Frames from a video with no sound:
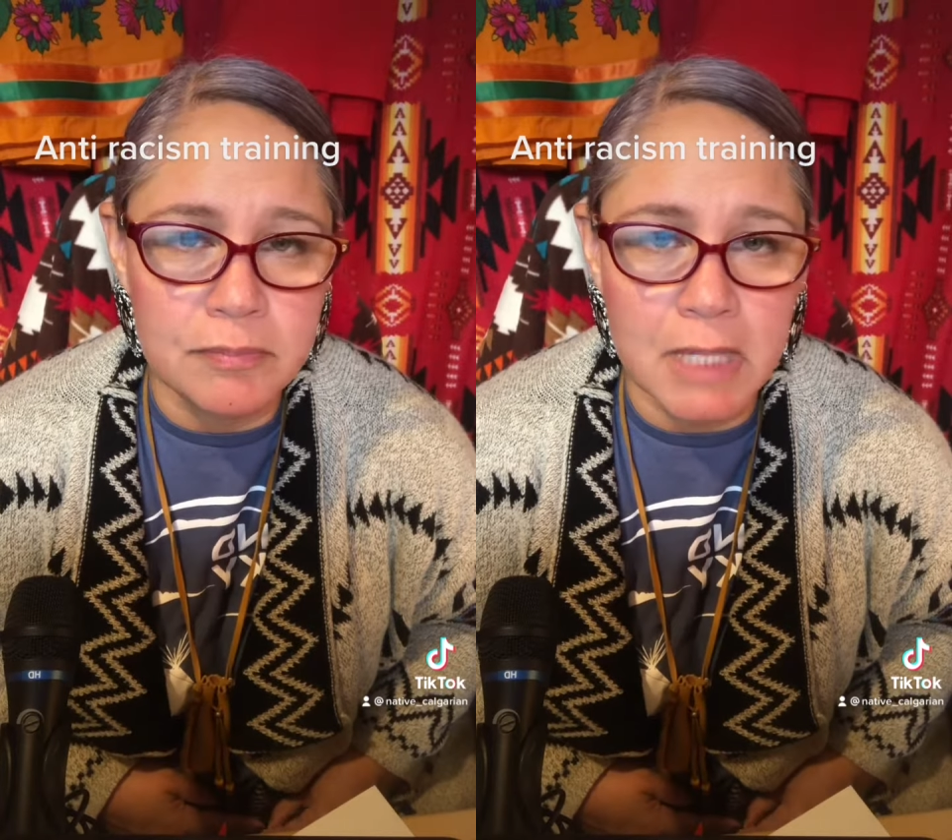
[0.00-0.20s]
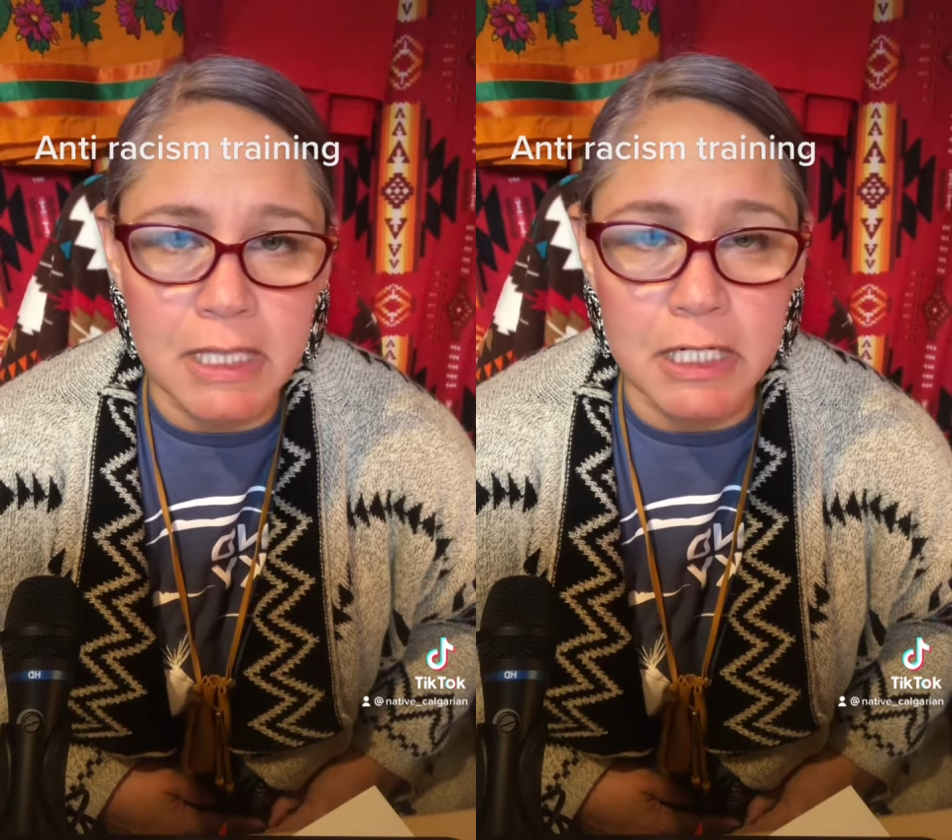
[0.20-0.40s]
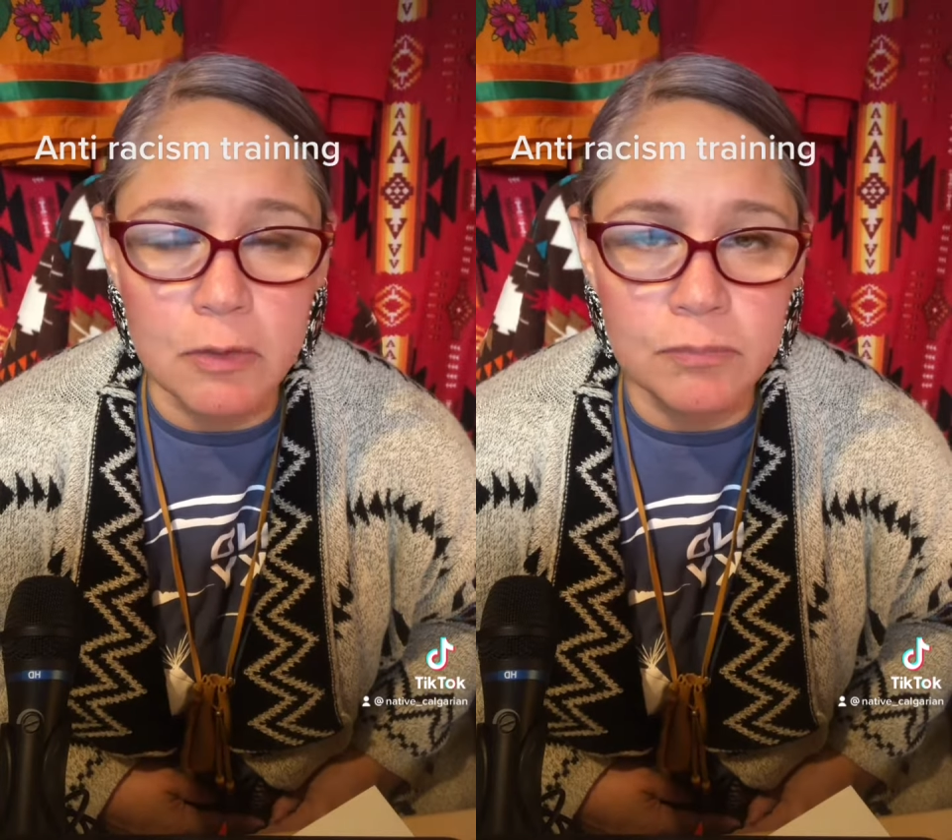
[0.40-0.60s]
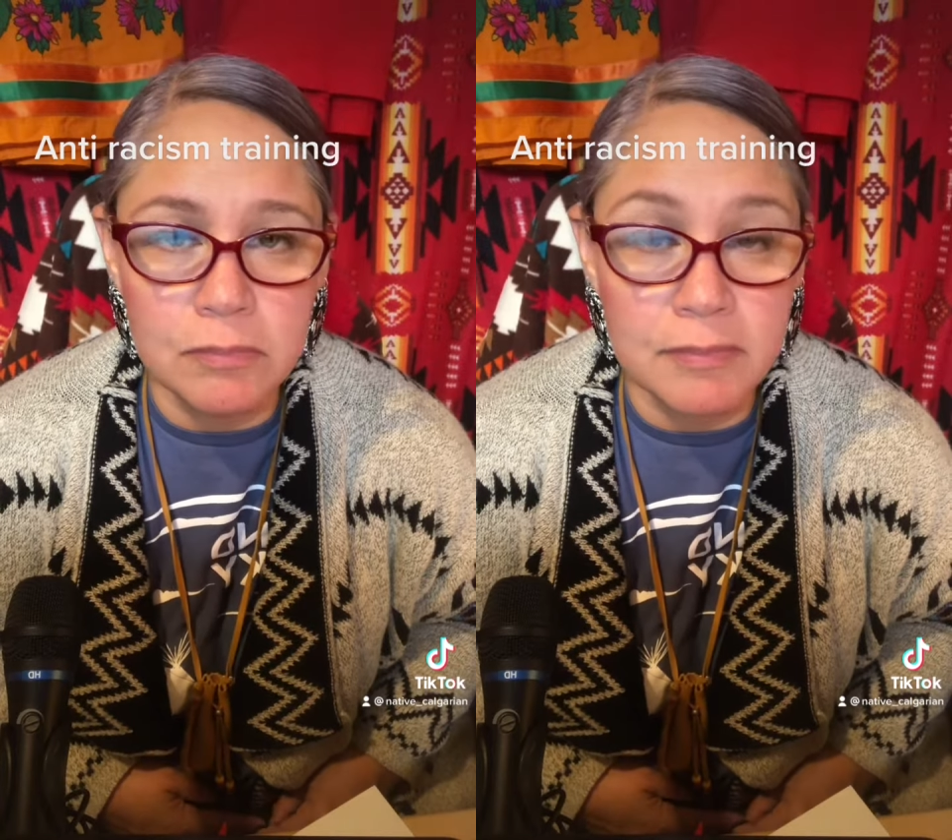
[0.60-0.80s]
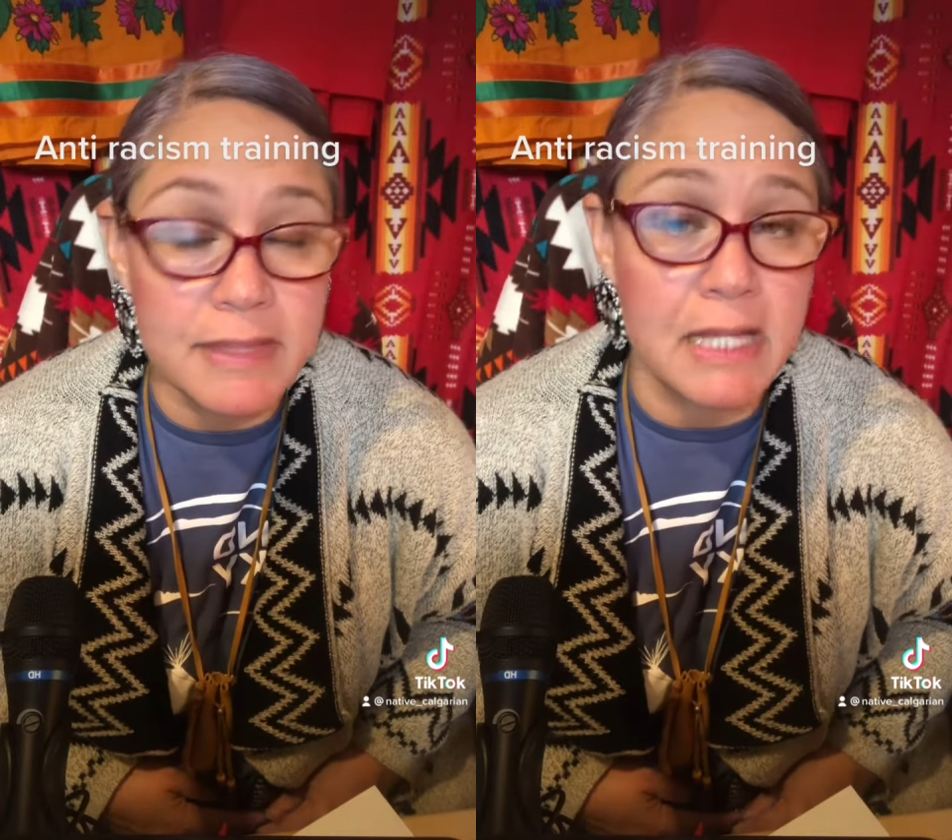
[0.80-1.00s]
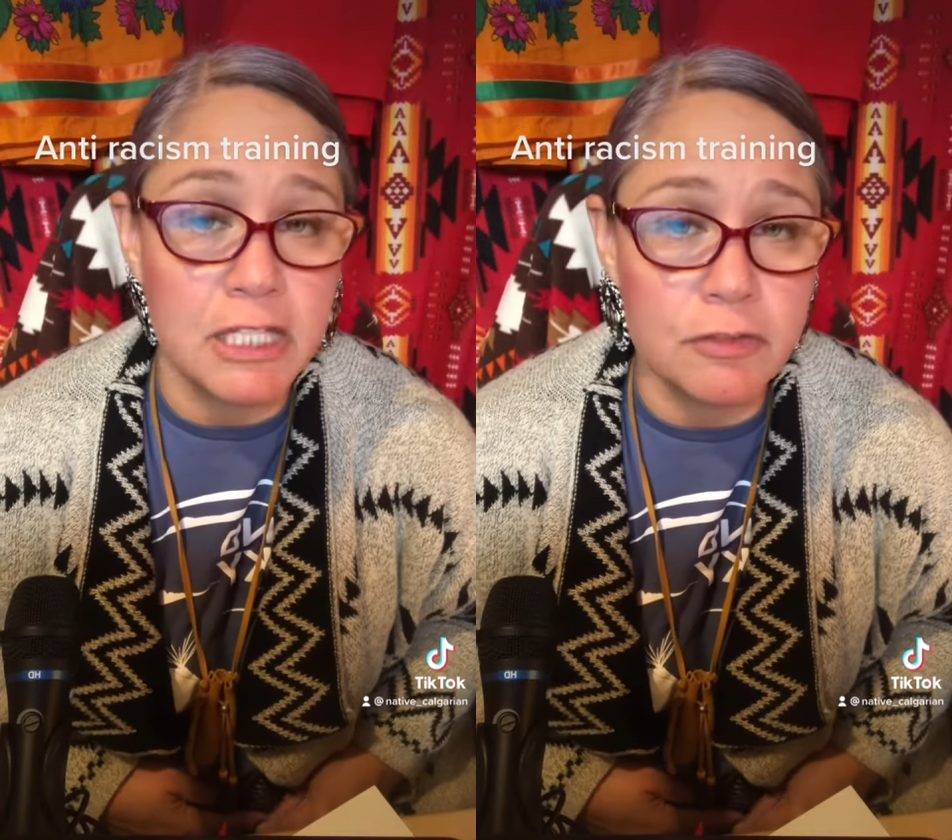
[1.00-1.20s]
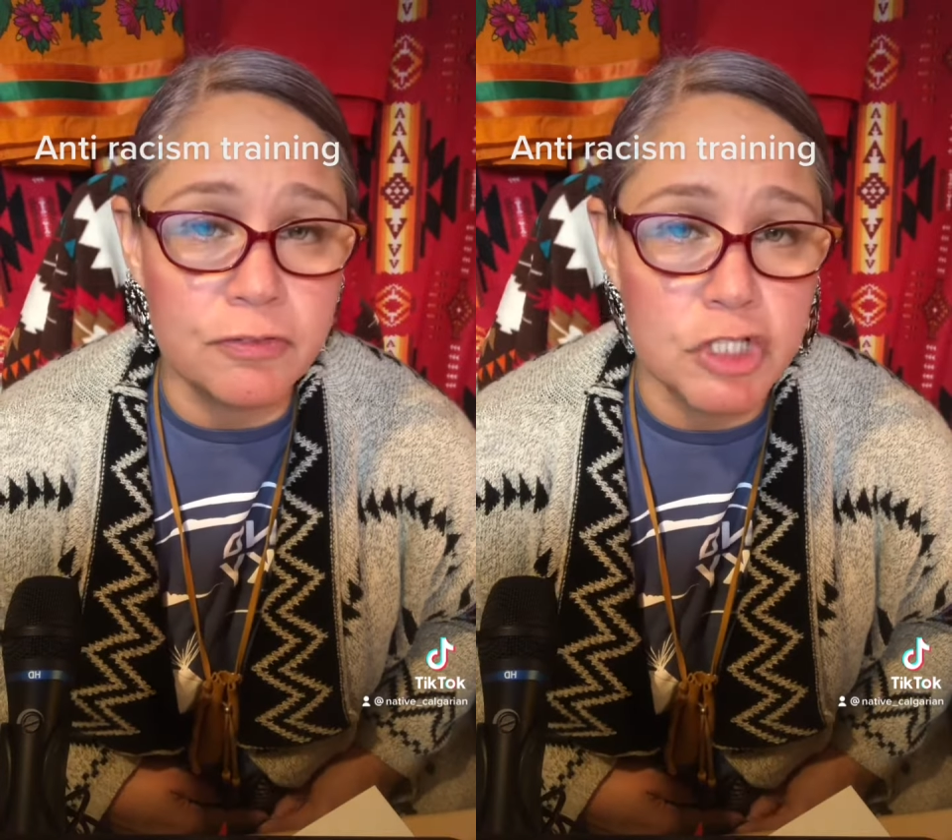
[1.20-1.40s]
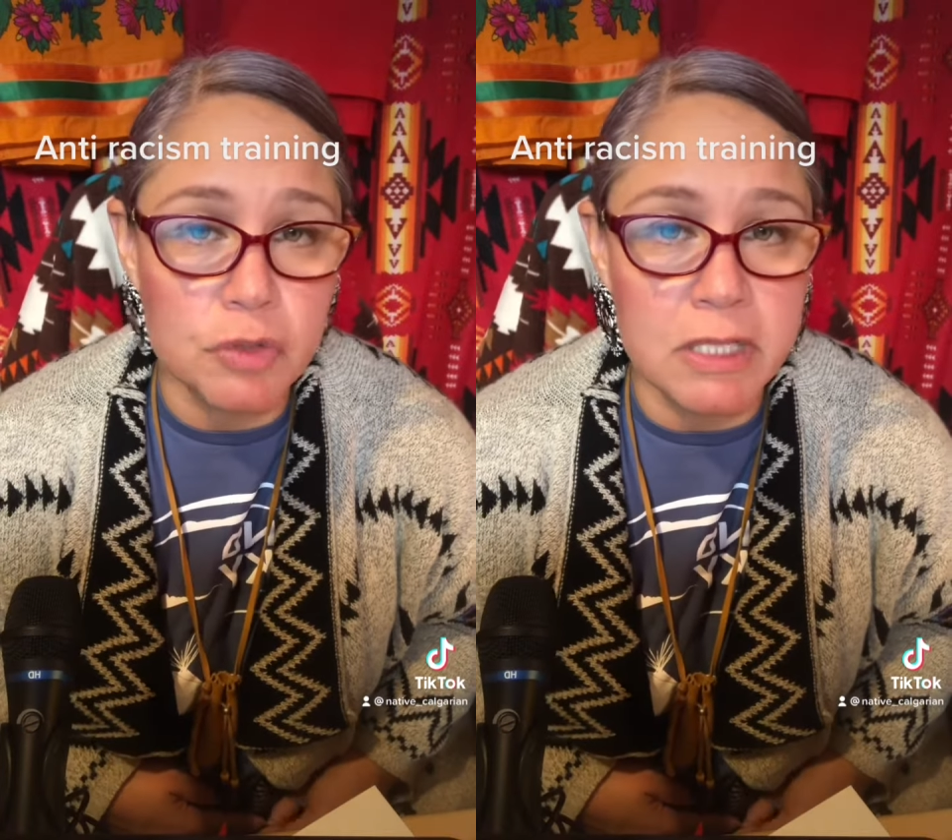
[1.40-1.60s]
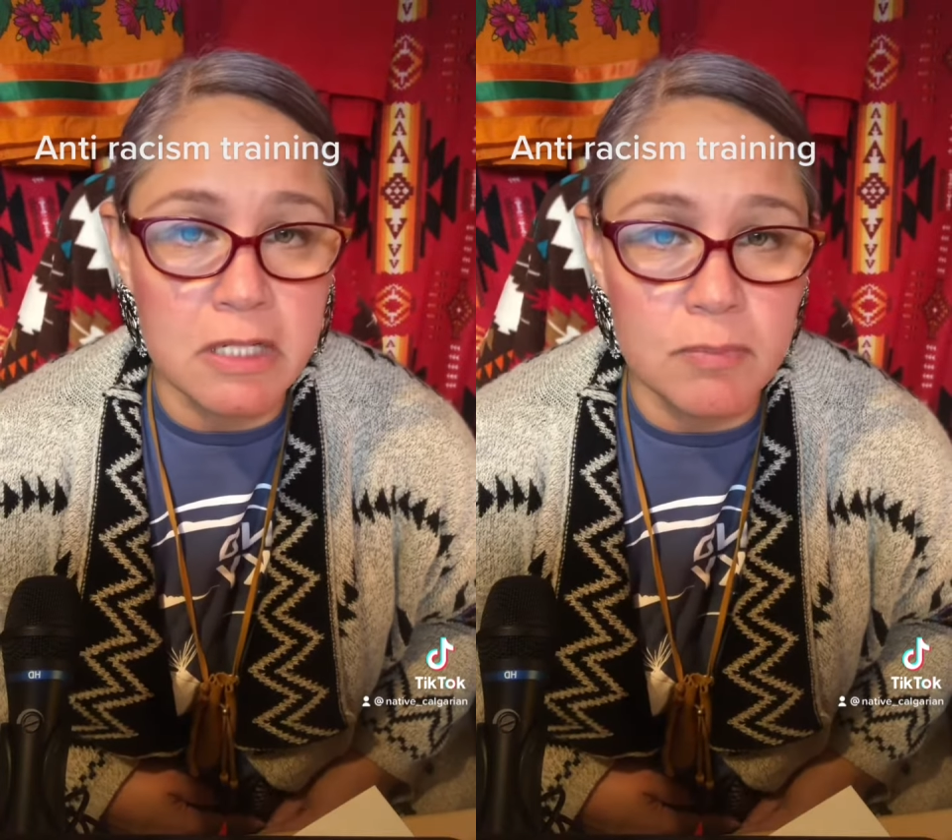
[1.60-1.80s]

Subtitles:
you know, thank you for joining